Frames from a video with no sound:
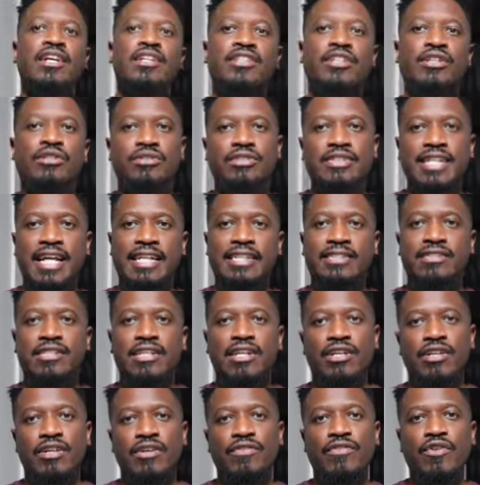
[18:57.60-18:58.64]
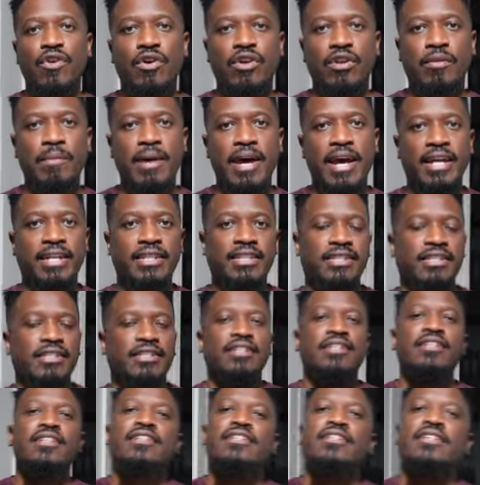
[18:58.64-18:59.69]
Those lights cut off automatically.
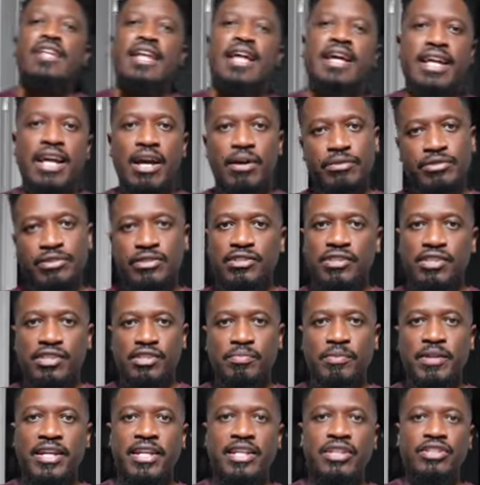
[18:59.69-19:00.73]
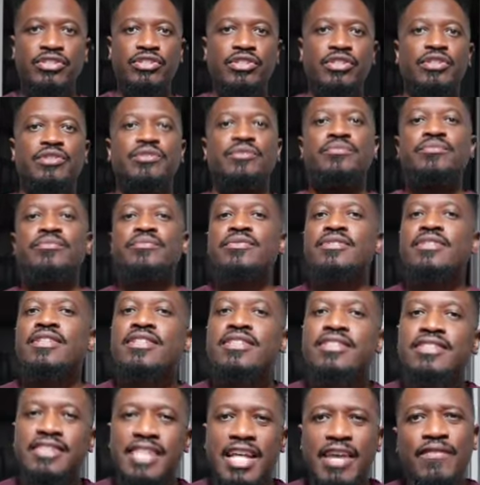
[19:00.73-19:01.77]
Like I was just explaining to you,
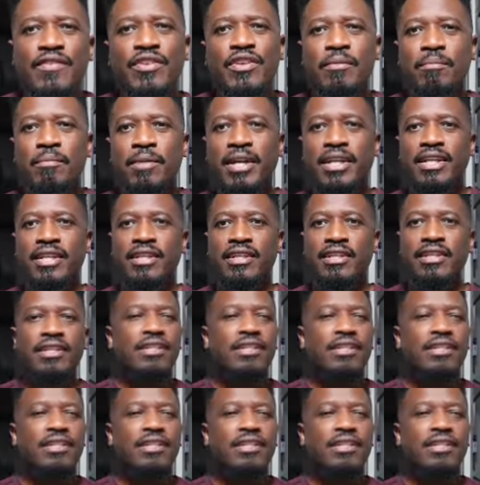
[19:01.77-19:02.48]
saving you money,